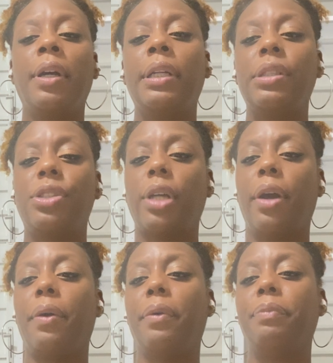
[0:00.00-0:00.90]

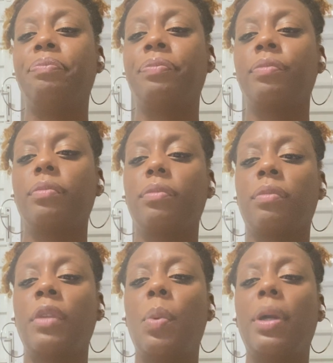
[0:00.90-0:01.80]
So
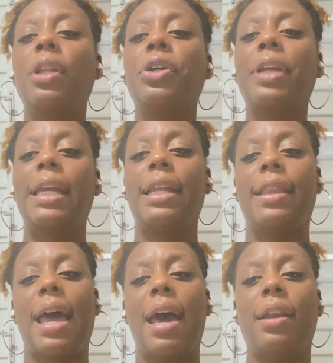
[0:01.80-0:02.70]
you want to look into
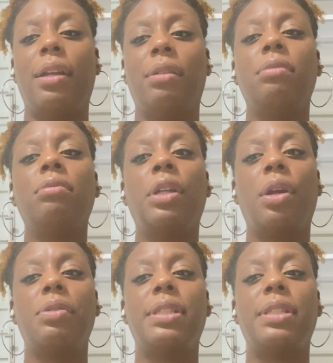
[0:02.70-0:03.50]
that and,